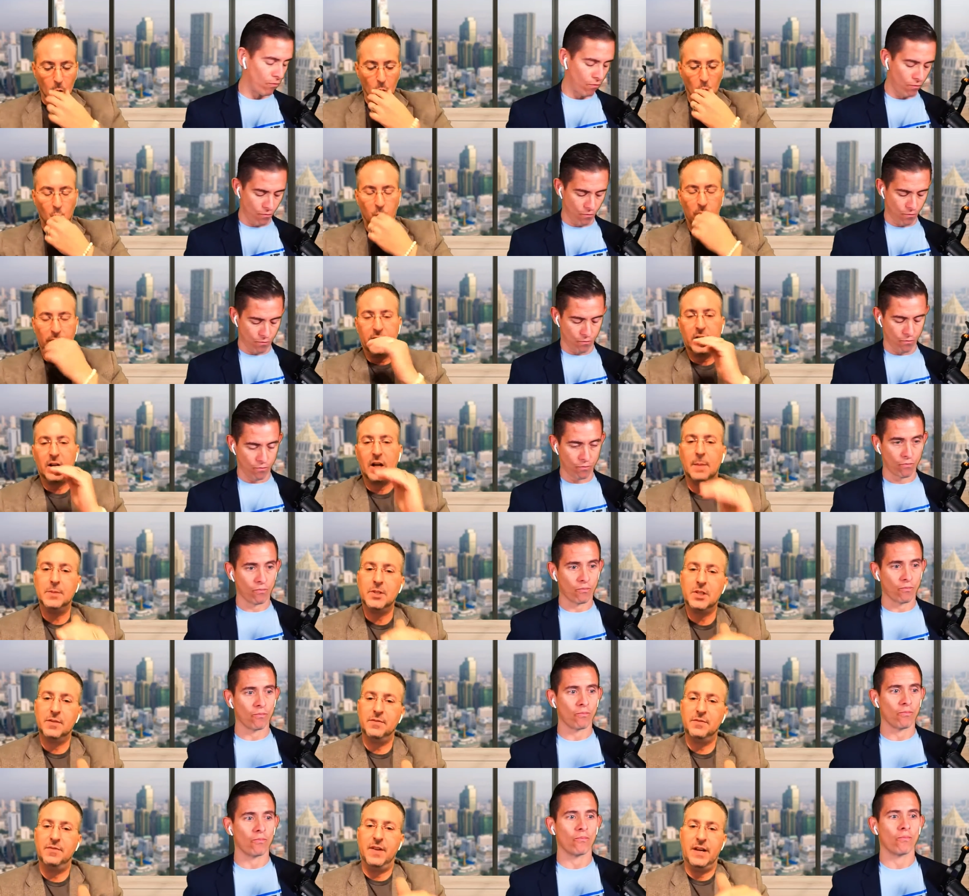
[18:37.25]
Speaker 1: When it
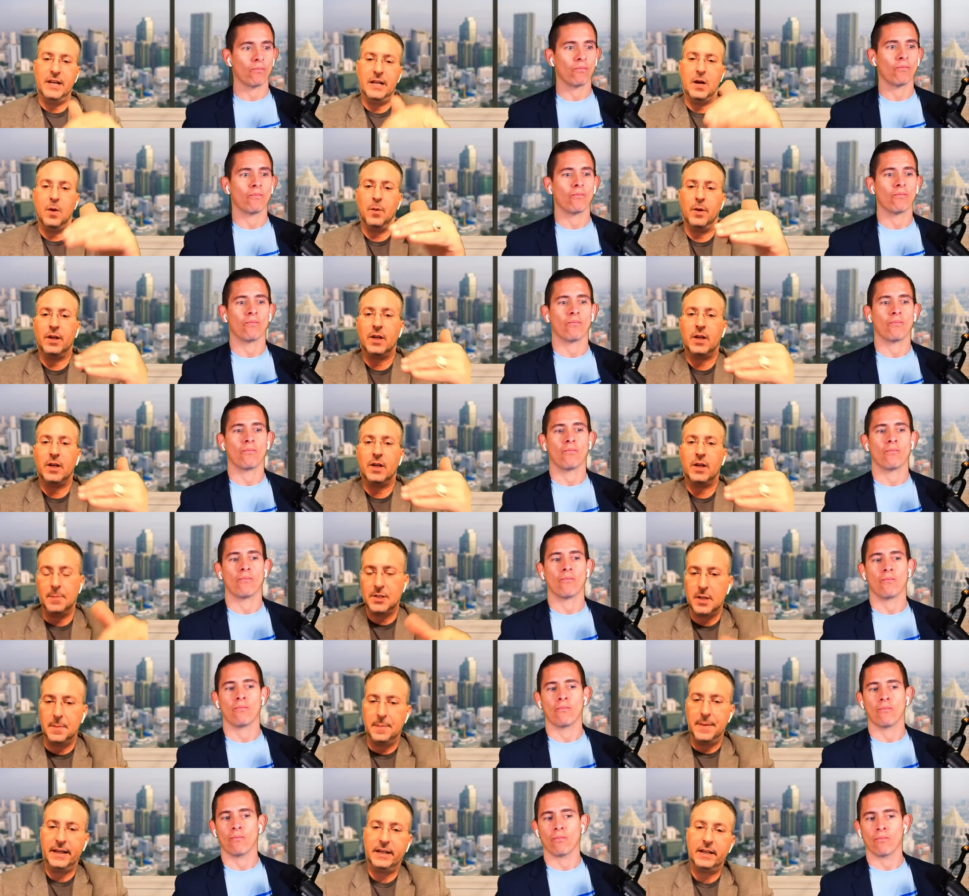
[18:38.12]
comes to video, when it
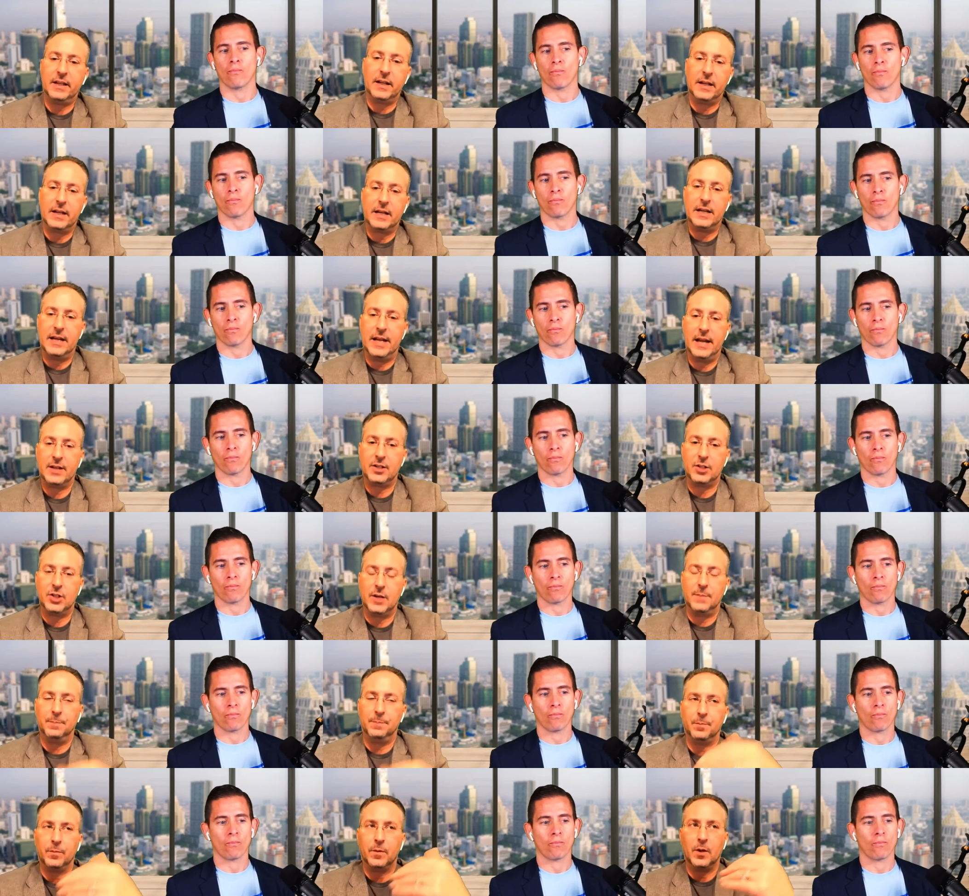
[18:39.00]
comes to making a
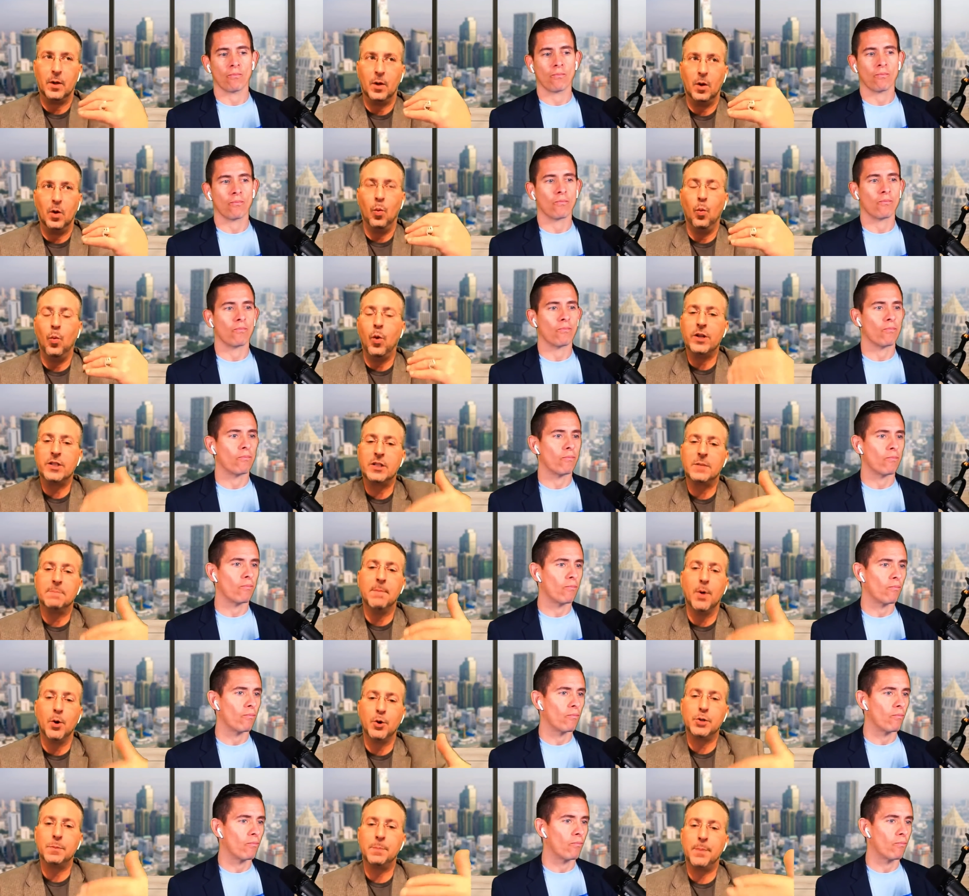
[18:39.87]
connection, what's
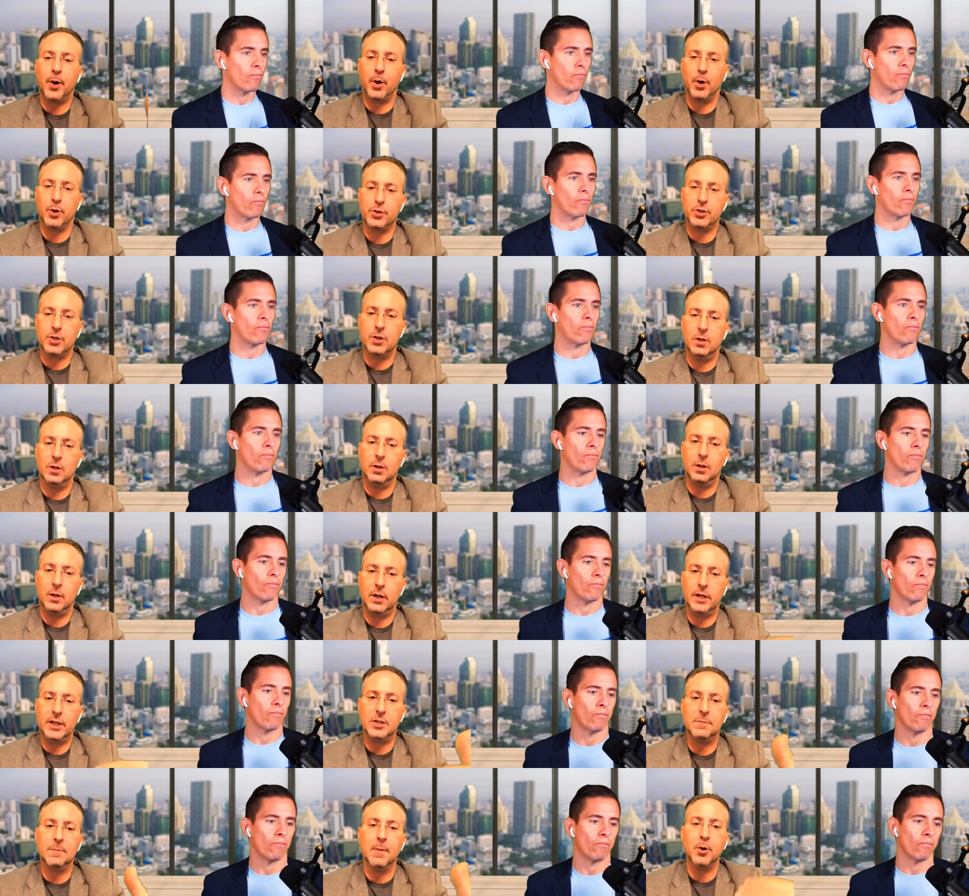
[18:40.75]
most personal
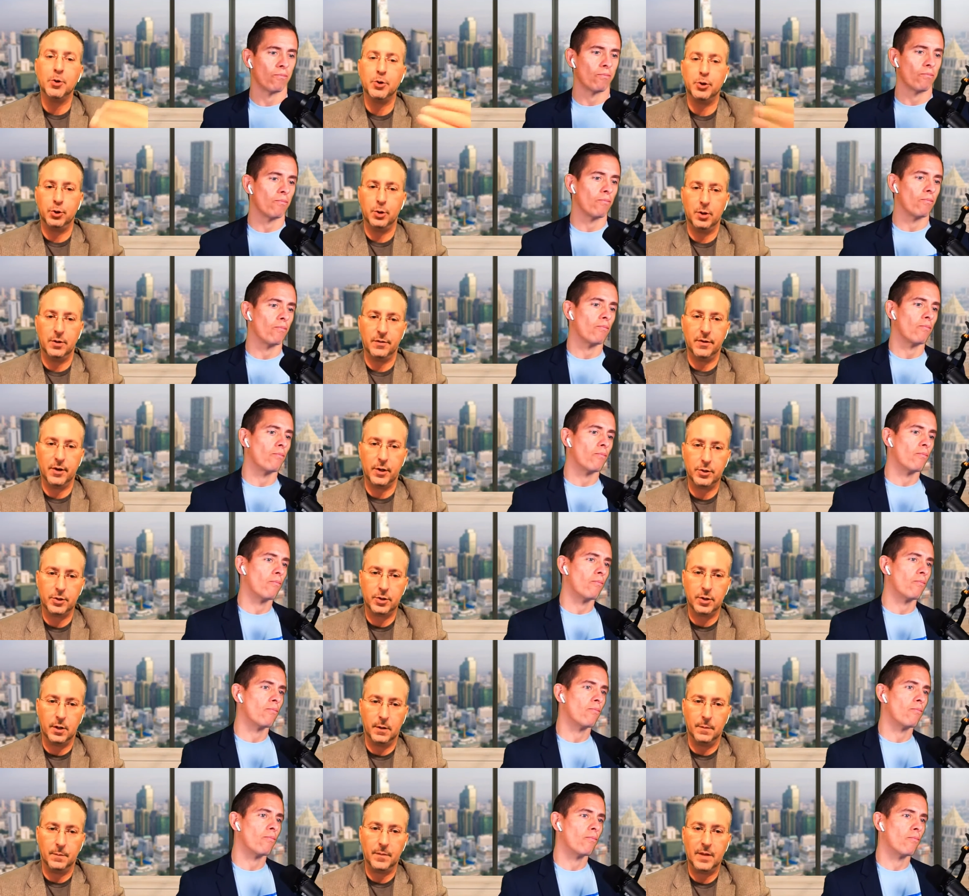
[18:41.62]
is most
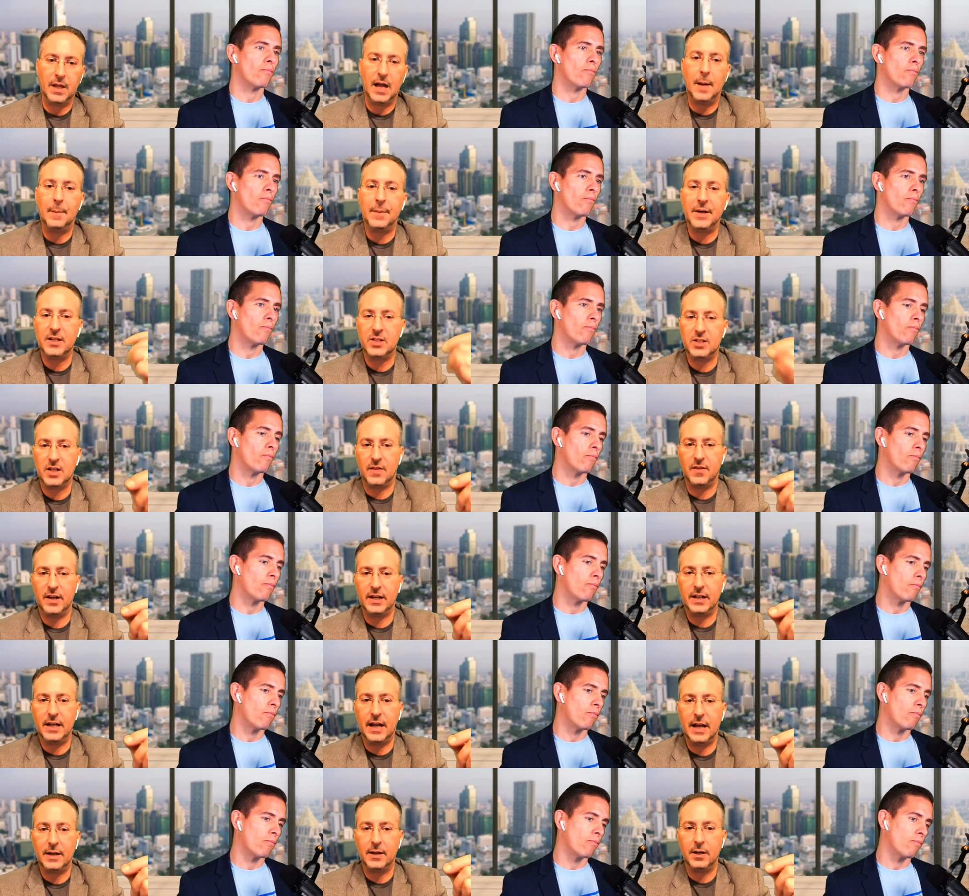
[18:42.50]
universal. I'm going to say that
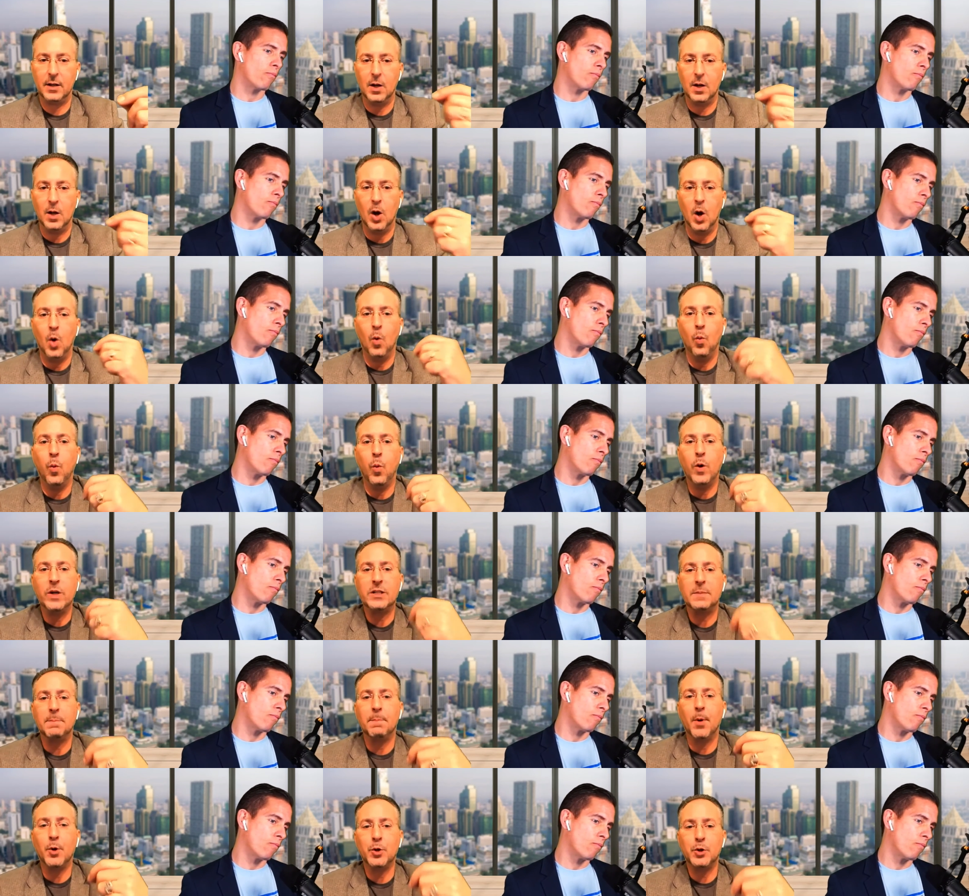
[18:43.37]
again.
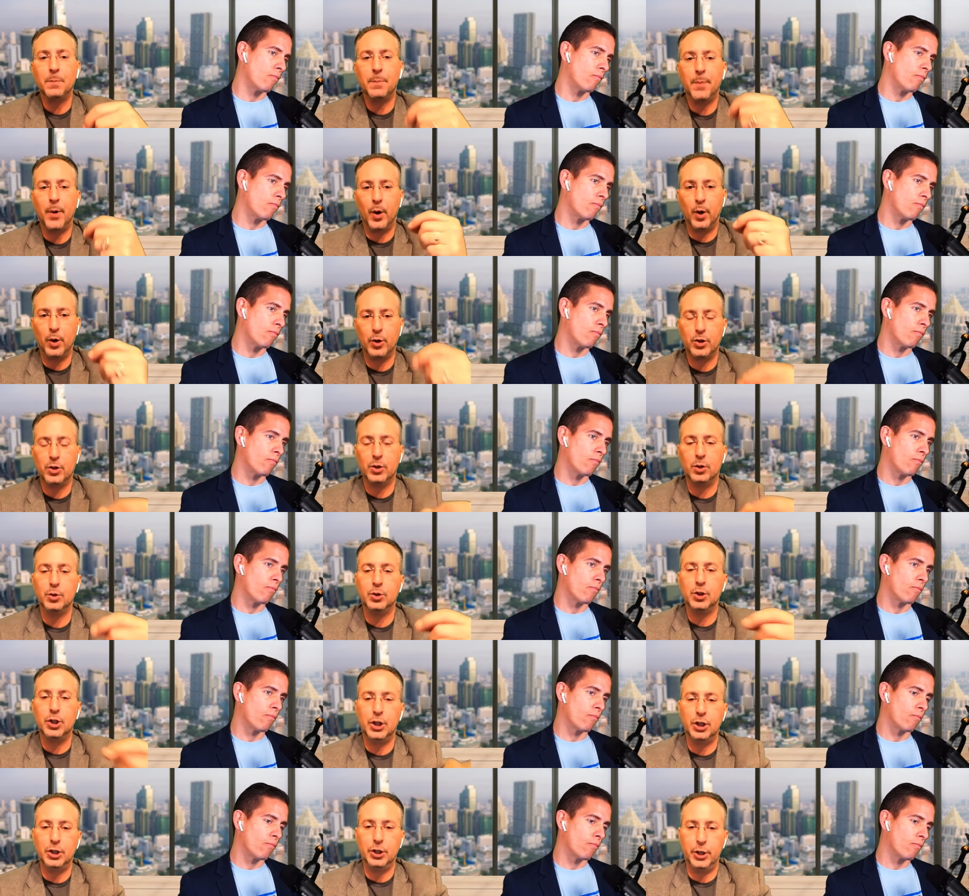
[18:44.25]
What's most personal
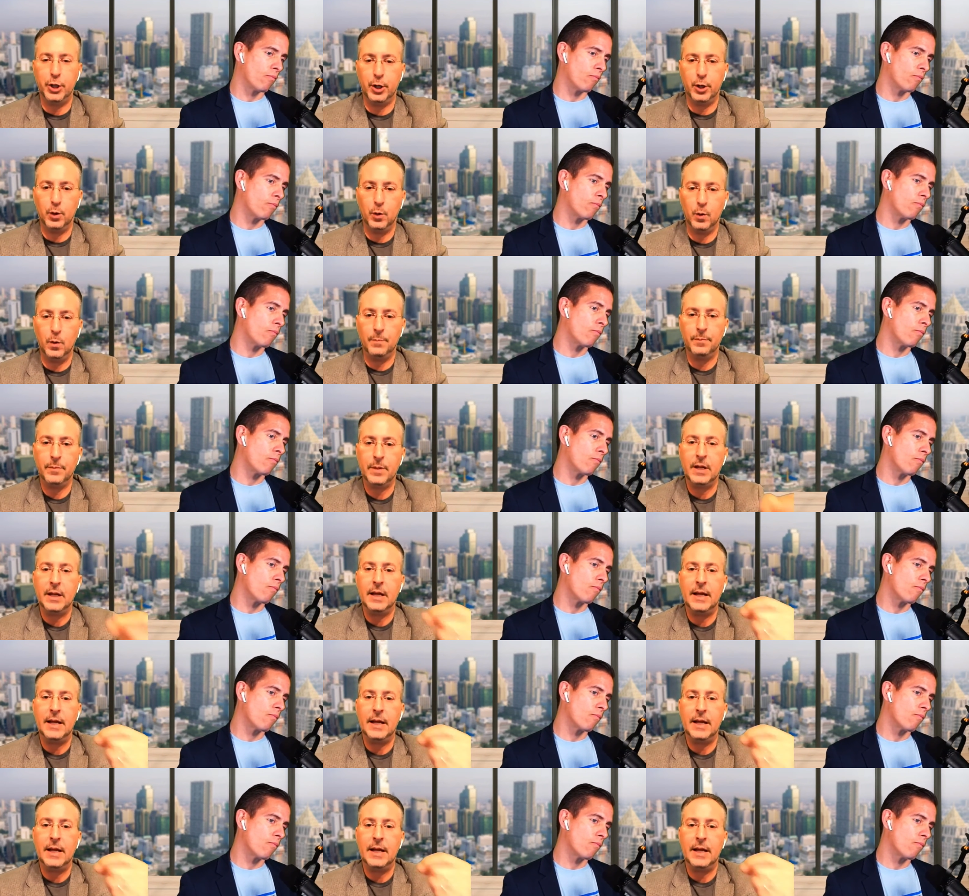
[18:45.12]
to you